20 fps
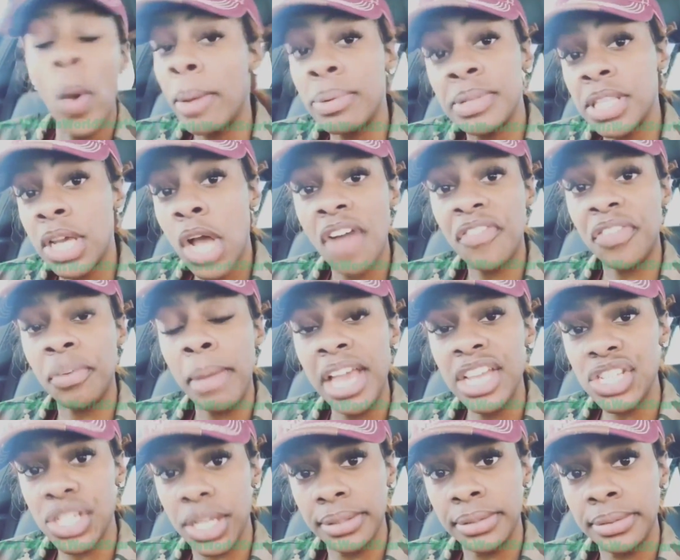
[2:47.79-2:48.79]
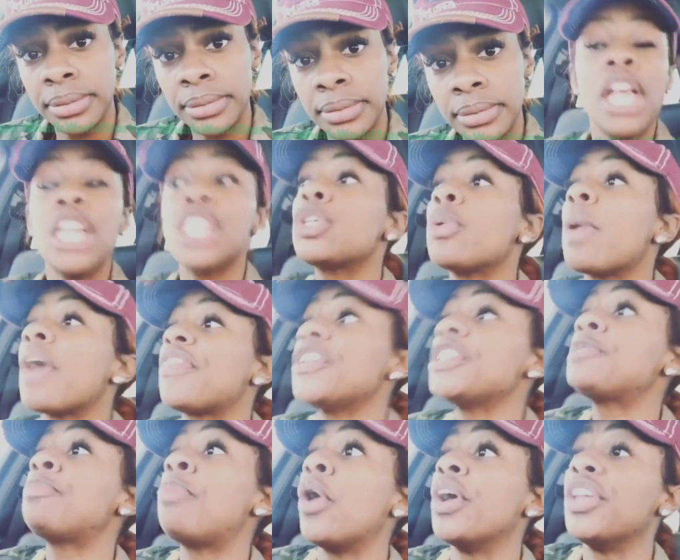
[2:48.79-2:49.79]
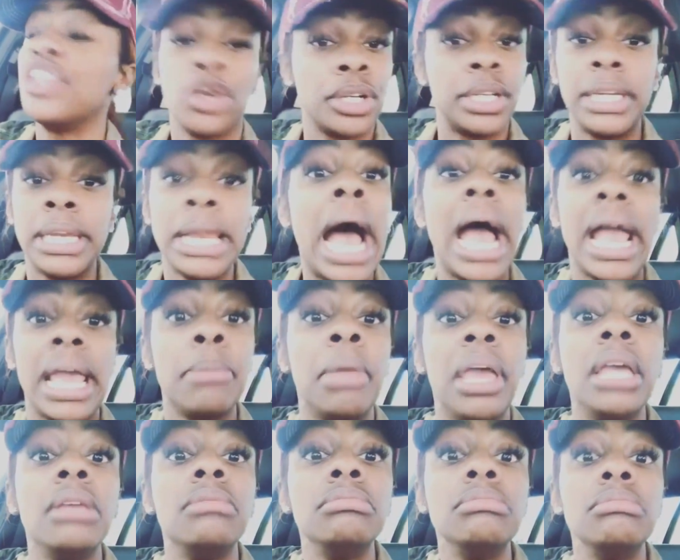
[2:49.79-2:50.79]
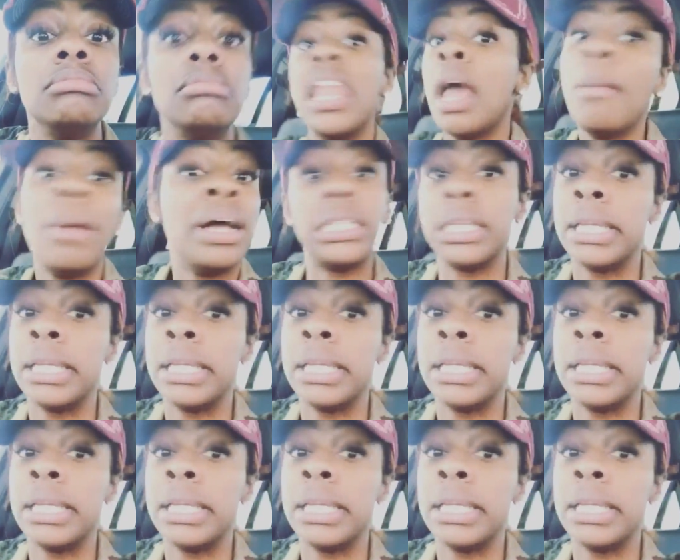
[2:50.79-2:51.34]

where was the confirmation? So at this point, you're denying me. And I'm